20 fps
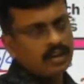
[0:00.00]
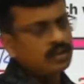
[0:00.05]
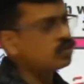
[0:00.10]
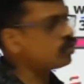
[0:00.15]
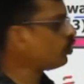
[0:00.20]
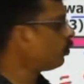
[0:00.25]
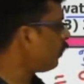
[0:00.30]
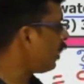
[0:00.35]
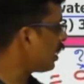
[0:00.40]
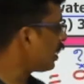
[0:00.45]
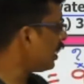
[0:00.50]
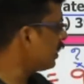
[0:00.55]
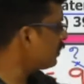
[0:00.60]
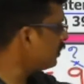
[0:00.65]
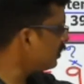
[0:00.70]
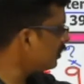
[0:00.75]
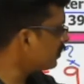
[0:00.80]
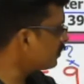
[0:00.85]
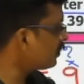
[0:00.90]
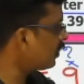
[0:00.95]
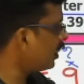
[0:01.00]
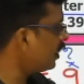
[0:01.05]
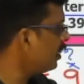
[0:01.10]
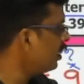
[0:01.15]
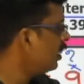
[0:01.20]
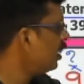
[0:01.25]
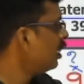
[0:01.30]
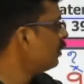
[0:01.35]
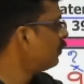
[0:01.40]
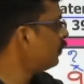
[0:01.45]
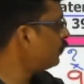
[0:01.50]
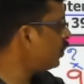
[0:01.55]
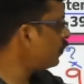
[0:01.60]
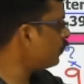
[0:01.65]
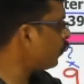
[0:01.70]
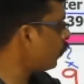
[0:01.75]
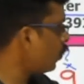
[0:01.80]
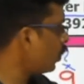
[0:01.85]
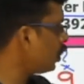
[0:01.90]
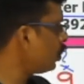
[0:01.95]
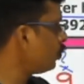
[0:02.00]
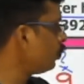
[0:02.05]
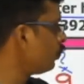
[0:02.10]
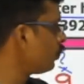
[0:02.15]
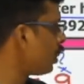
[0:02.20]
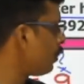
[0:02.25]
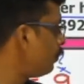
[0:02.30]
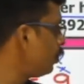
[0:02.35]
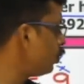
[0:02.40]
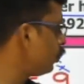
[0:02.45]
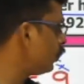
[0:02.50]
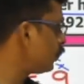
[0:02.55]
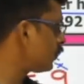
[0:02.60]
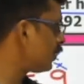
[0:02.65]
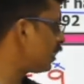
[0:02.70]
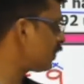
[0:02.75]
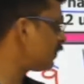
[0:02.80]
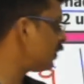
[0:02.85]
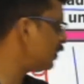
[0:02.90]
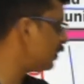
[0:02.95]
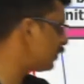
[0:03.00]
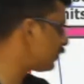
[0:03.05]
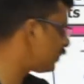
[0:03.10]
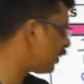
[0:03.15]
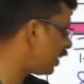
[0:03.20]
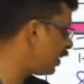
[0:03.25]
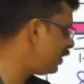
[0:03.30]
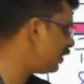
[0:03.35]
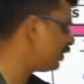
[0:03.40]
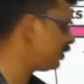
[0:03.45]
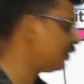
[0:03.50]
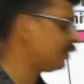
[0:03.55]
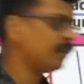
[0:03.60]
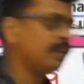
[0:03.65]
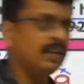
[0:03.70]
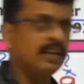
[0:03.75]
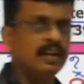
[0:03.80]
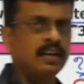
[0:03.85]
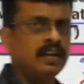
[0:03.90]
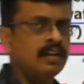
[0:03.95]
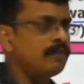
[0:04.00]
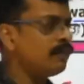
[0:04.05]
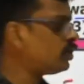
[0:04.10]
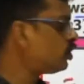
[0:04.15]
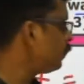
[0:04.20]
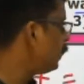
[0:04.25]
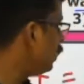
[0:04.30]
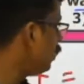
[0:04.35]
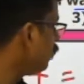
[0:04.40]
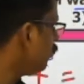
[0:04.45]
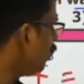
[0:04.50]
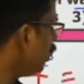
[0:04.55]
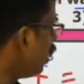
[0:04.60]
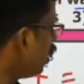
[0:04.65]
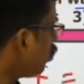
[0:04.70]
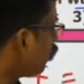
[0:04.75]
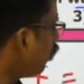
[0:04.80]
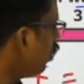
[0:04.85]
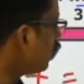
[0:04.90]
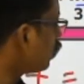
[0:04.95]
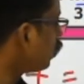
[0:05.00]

So what less in this side, 54 into W is less in this side, which will be equal